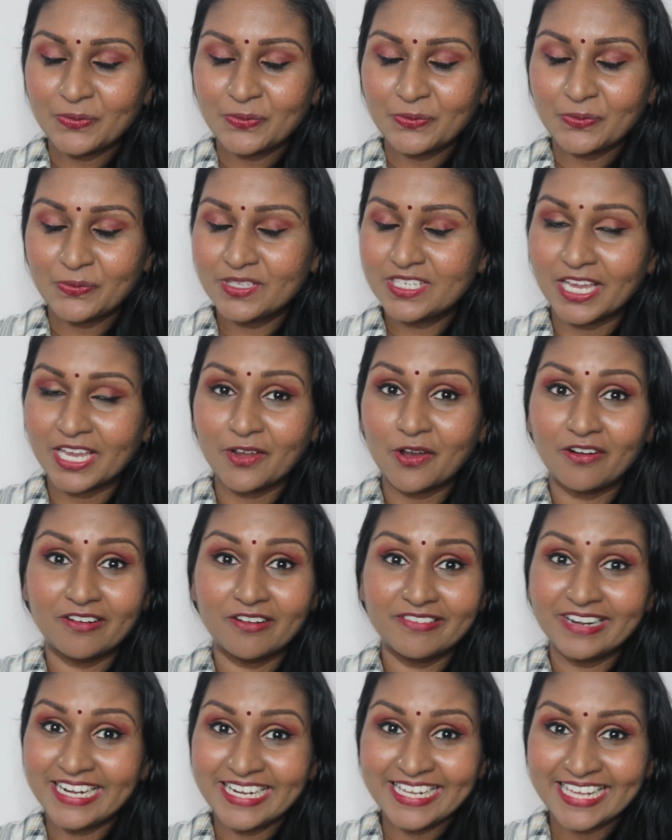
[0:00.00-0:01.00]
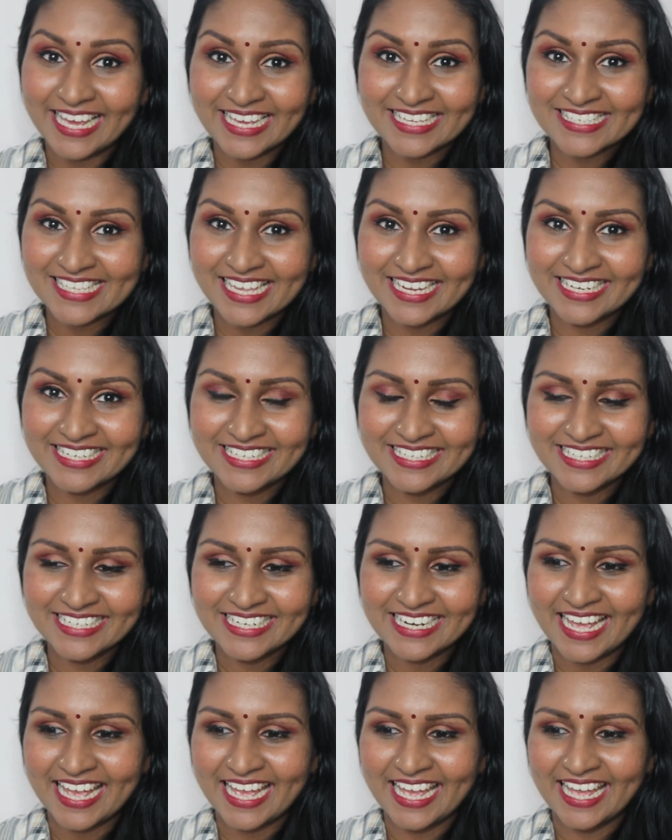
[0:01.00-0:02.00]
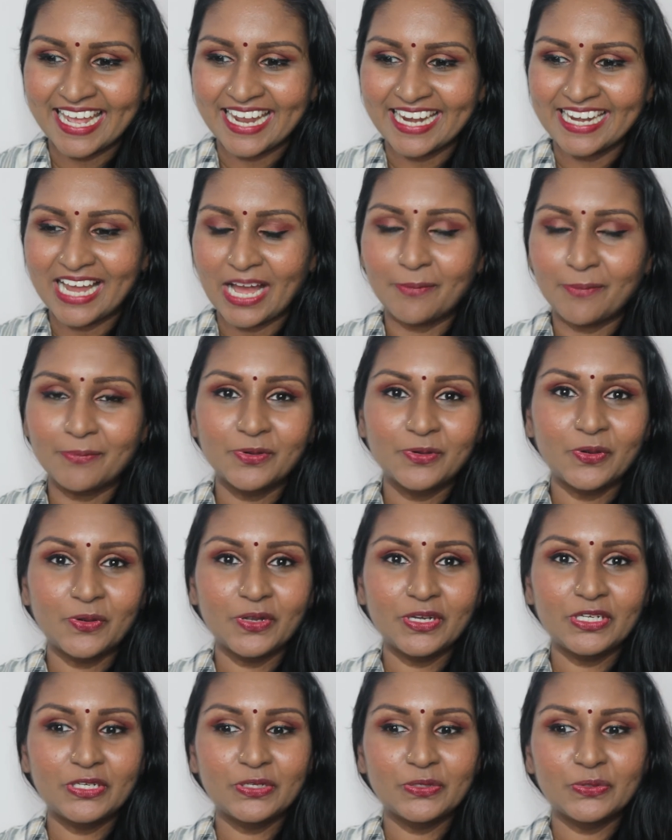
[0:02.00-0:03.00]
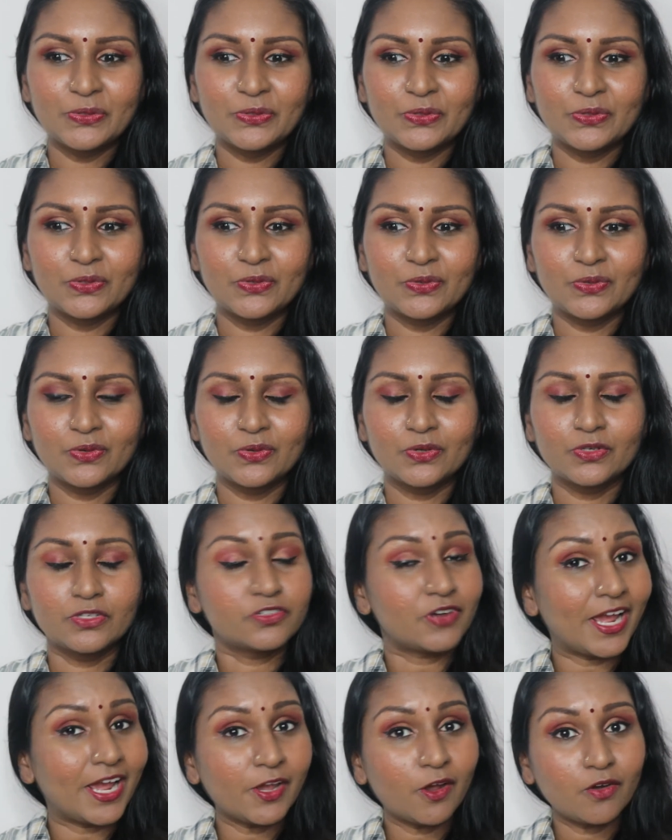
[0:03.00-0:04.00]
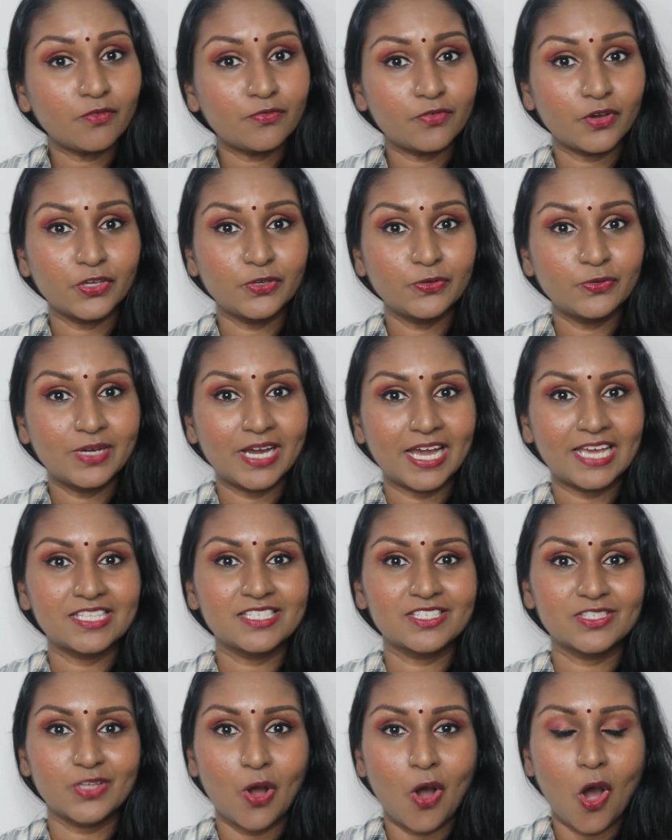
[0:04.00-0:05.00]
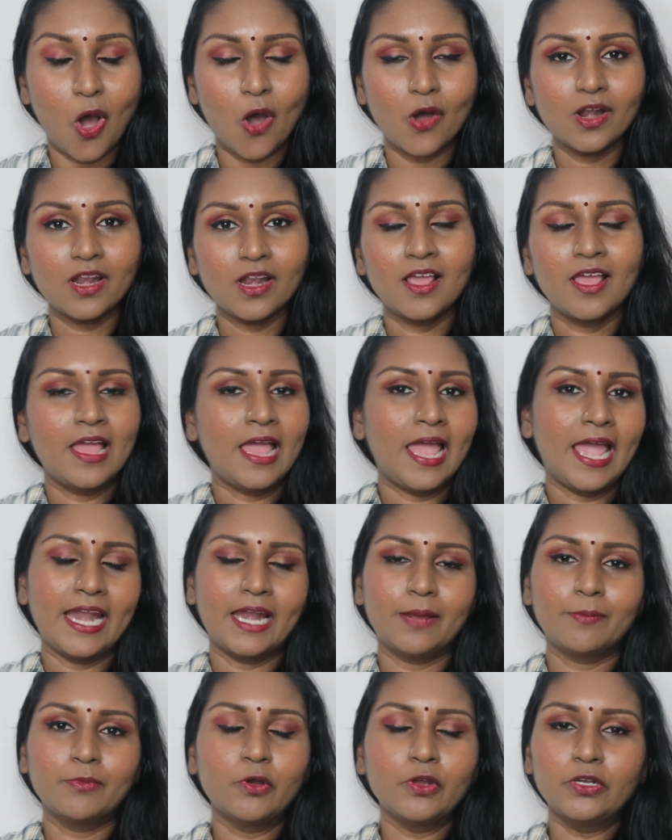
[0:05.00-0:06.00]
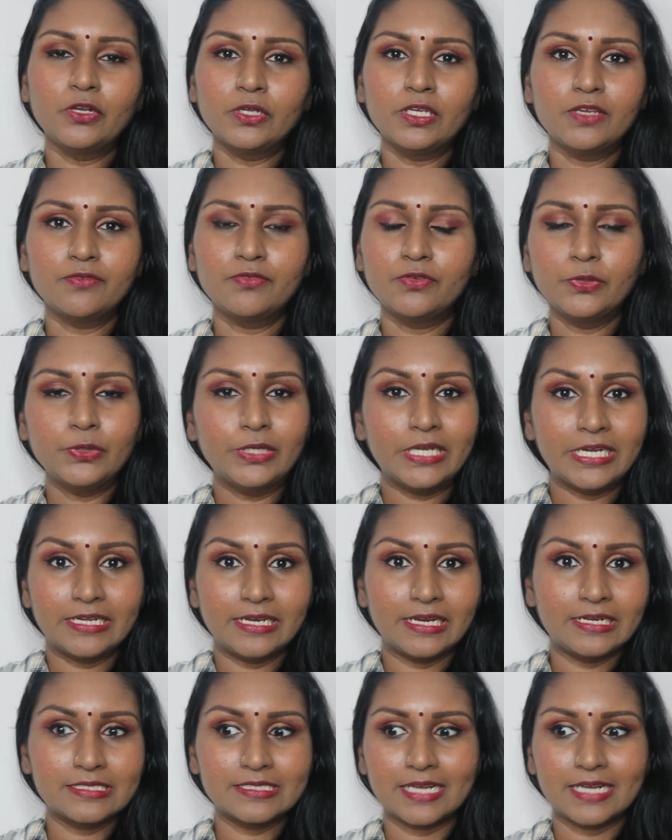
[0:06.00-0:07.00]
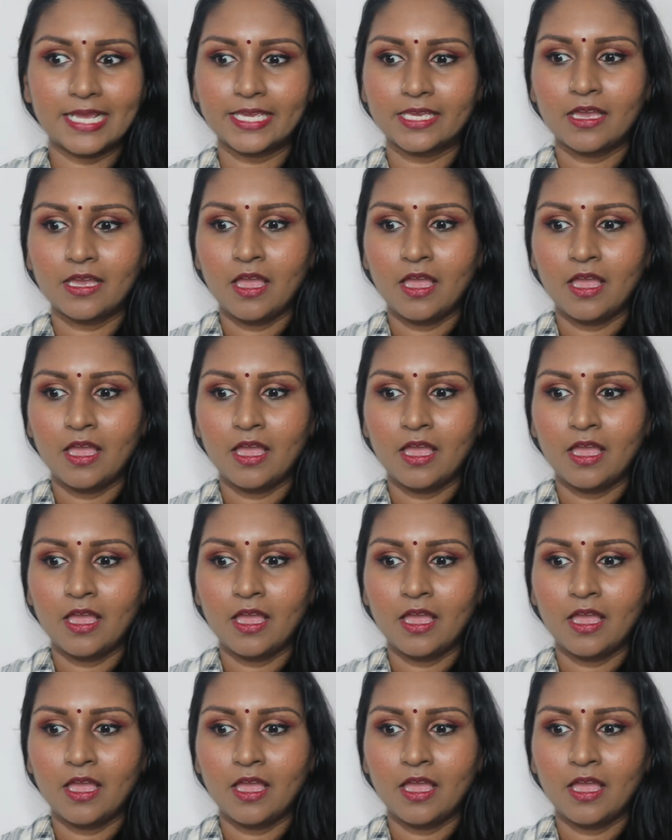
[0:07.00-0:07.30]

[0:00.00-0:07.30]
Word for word: which I got really excited and I'm going to try on for you guys the haul and I'm going to give you details like